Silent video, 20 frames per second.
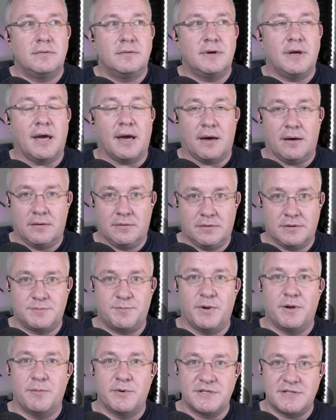yeah, it's
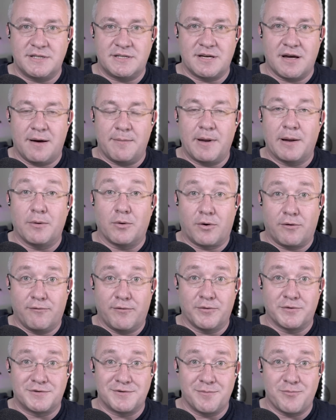been a busy time and I'm looking
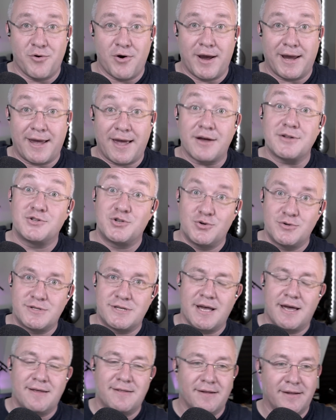forward to a break, to
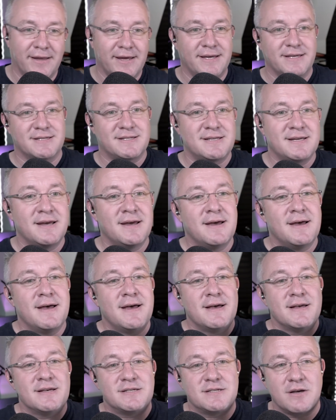say the least.
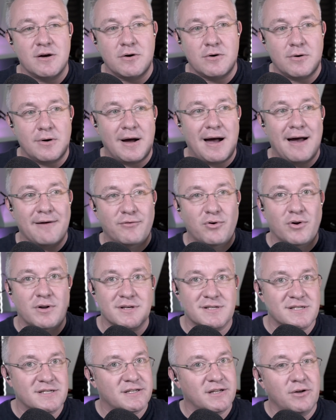So I've got a
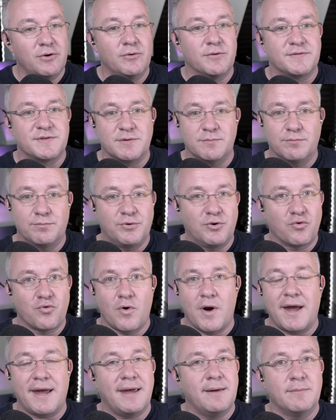slew of some
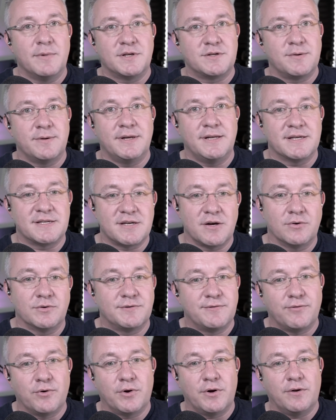great in-between episodes
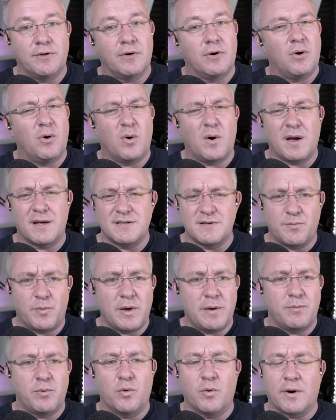for you, though. All kinds of
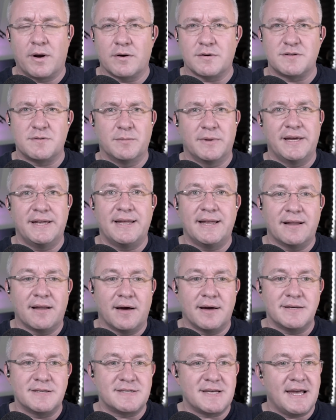people. We've got some leading
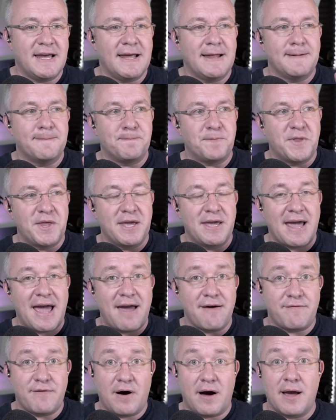lights in the
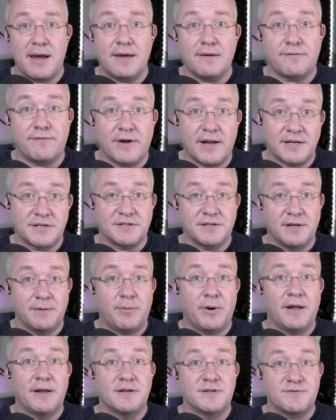FI, Financial
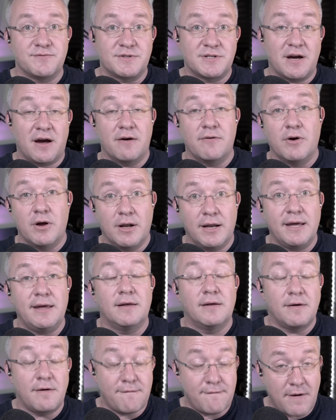Independence Retire
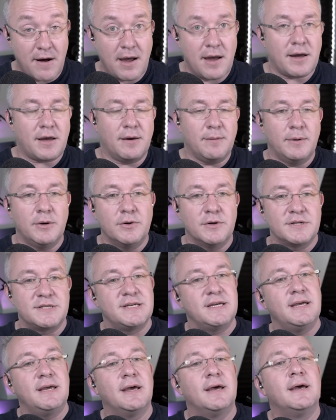Early, FIRE
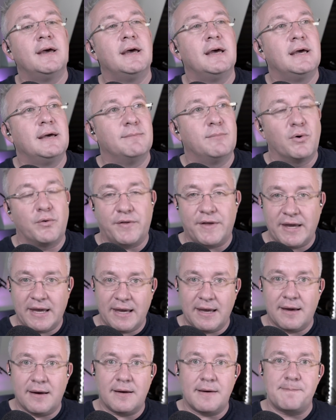community, both
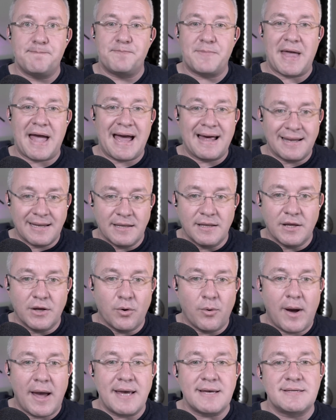here and in the
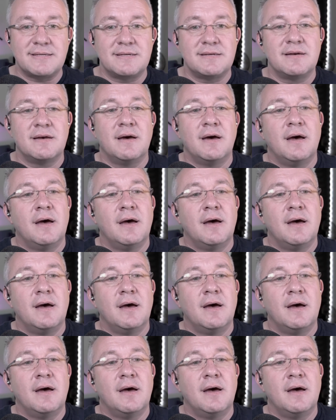US.